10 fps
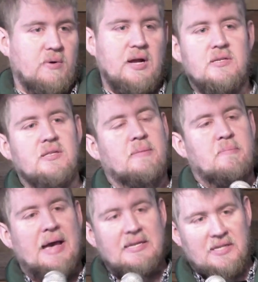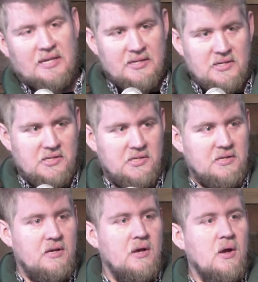We're not just like masochists.
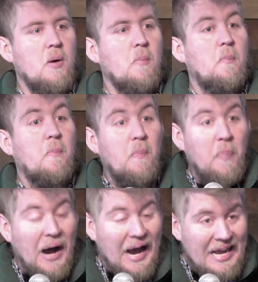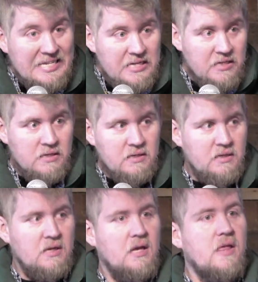But
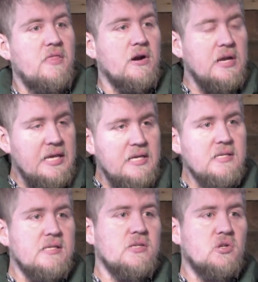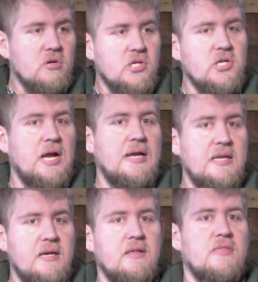there is this Christian
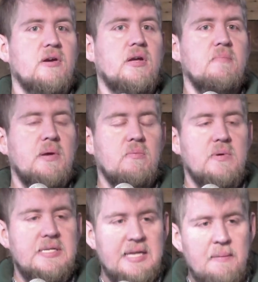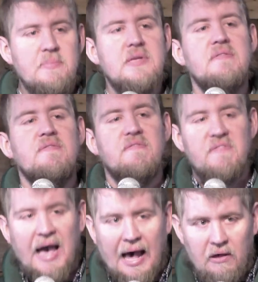idea that there can be redemptive
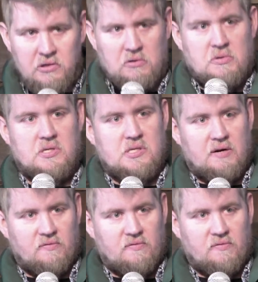value to suffering.